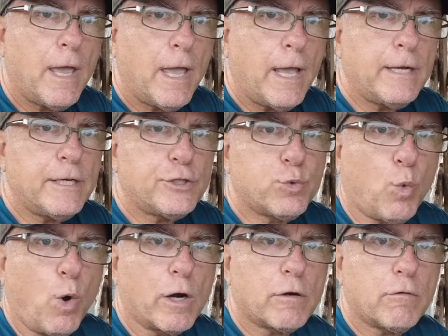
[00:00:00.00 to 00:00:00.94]
and it's
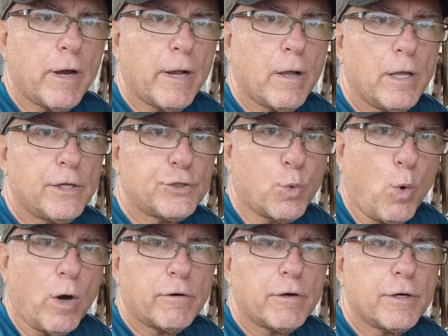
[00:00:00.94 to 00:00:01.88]
watering. It's
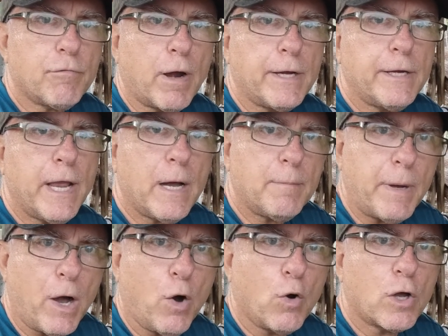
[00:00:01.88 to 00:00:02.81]
watering right now
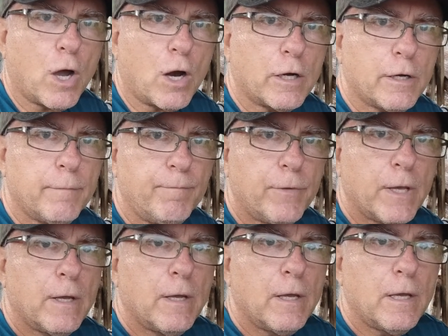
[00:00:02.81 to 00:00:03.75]
my whole garden.
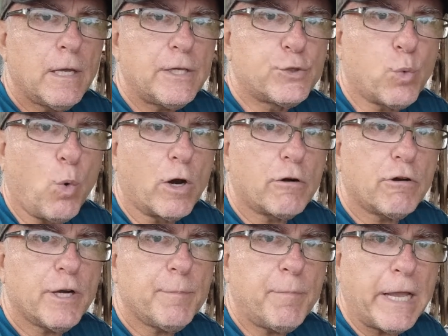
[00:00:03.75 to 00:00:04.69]
It's
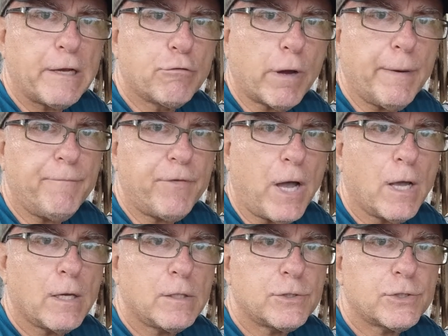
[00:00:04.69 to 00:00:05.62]
watering my
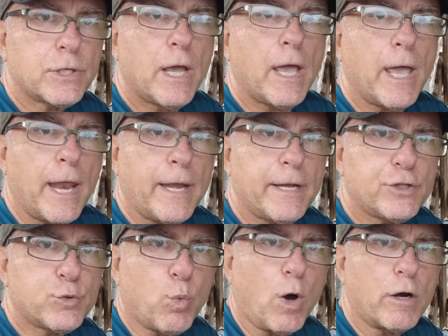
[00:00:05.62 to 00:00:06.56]
grapevines, and
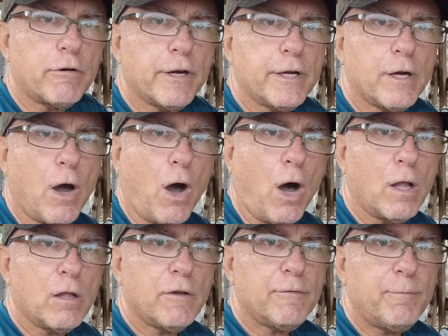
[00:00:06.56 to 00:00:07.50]
it's watering
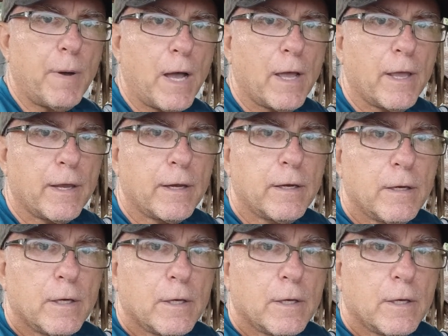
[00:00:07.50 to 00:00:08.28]
all of my